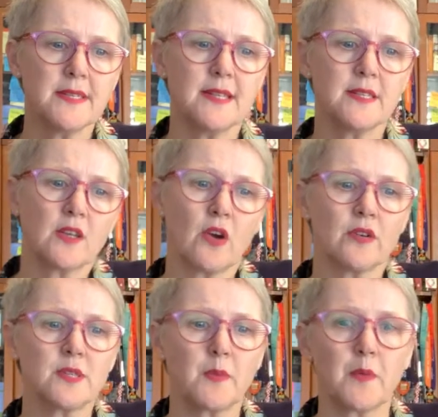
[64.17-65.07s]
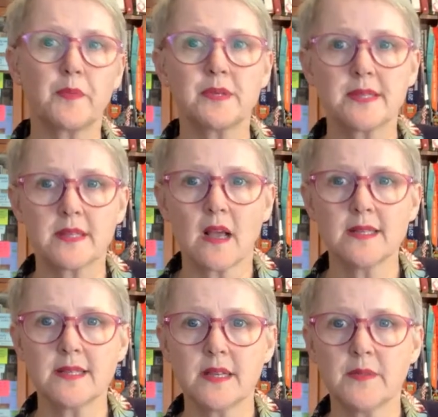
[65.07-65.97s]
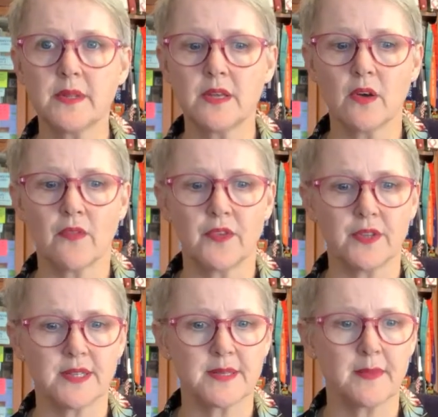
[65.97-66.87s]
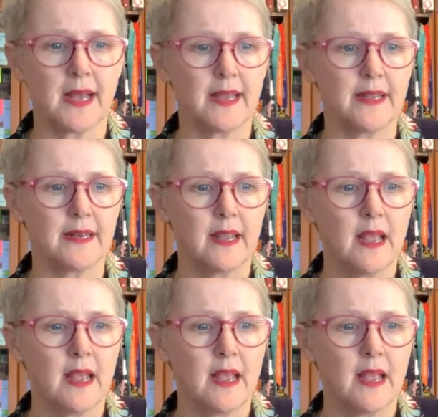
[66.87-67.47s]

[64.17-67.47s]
needs to correspond precisely with the offer that's made.